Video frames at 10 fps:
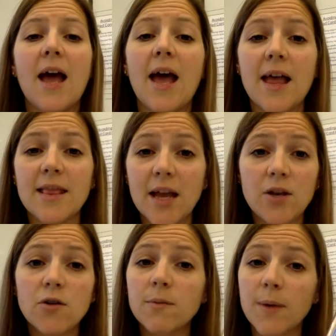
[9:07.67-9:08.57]
And then
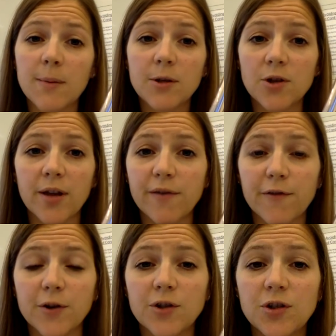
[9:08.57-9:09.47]
you could maybe try the
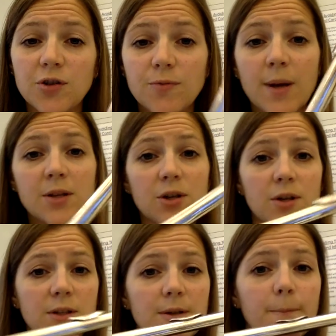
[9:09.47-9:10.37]
first 2
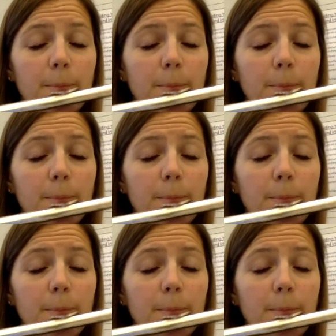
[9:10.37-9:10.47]
measures.